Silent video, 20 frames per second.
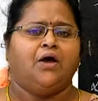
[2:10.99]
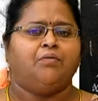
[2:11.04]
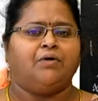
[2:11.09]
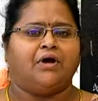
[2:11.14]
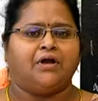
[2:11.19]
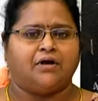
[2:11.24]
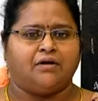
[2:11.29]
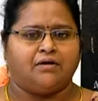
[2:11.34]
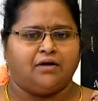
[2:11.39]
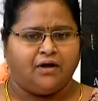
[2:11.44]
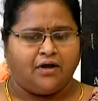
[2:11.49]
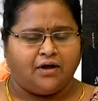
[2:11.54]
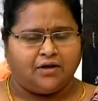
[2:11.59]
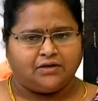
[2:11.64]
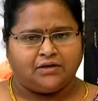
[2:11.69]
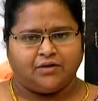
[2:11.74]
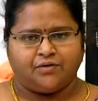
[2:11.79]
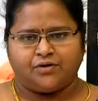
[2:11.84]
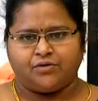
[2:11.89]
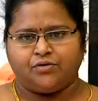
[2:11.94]
When
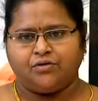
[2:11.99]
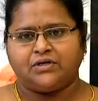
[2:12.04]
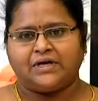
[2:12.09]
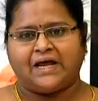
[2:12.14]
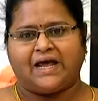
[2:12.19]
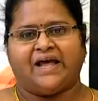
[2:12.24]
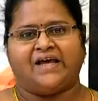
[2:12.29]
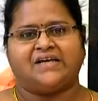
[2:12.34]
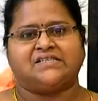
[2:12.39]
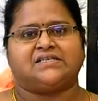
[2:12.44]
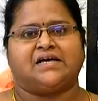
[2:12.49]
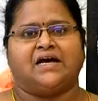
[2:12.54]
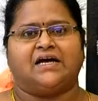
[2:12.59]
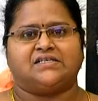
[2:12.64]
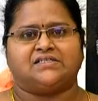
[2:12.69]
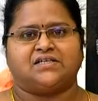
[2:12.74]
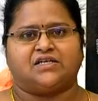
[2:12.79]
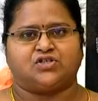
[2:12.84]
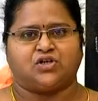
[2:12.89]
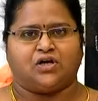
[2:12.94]
the root hairs
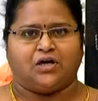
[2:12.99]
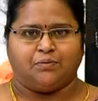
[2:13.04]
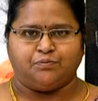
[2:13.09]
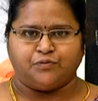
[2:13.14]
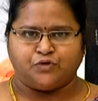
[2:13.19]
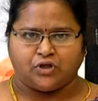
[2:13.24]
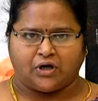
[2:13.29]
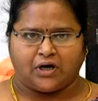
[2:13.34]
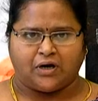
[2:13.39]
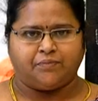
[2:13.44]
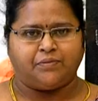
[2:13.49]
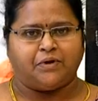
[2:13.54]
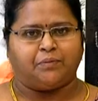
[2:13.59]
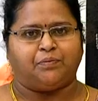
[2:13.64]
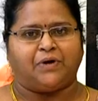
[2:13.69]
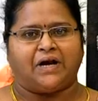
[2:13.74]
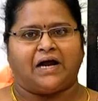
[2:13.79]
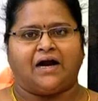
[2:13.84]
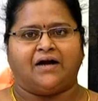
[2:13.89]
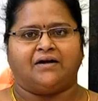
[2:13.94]
as such absorb
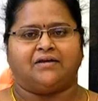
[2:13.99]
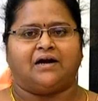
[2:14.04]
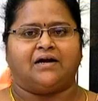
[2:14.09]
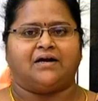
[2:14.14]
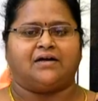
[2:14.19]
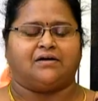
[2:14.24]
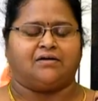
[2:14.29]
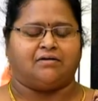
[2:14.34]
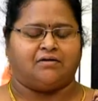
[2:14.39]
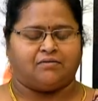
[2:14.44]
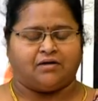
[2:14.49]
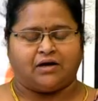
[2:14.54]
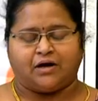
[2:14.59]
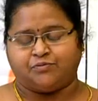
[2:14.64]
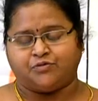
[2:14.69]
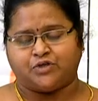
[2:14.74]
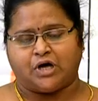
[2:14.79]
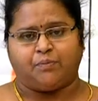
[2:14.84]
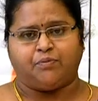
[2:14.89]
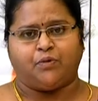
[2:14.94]

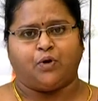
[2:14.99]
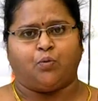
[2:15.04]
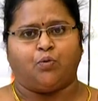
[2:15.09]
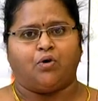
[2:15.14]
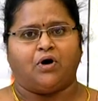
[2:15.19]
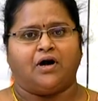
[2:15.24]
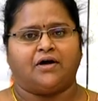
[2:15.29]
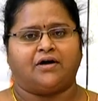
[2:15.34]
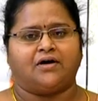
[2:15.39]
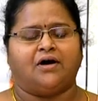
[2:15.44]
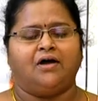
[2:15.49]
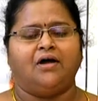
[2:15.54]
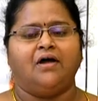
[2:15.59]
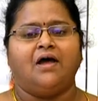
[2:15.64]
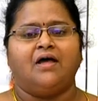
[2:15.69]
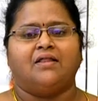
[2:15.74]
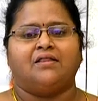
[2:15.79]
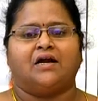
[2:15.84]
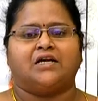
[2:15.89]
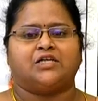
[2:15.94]
the water
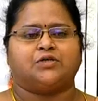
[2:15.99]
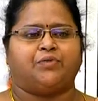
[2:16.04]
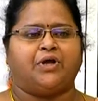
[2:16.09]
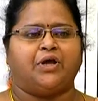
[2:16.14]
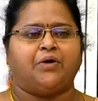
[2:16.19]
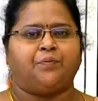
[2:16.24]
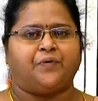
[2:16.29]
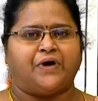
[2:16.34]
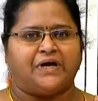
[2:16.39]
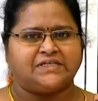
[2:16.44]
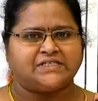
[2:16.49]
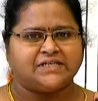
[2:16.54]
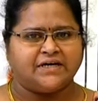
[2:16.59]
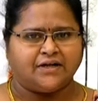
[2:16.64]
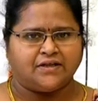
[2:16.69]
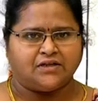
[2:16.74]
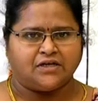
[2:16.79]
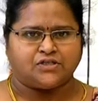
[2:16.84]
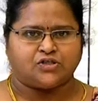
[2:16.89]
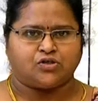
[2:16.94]
that is being
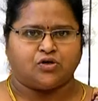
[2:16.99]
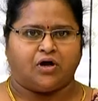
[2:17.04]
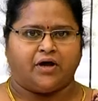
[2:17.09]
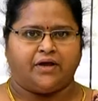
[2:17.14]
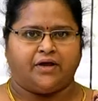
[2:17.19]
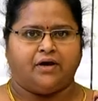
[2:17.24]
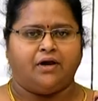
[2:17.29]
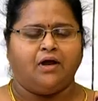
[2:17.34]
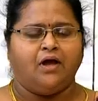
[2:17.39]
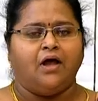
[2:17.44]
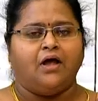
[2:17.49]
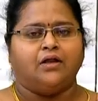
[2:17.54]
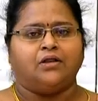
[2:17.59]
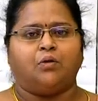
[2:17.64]
present in the soil,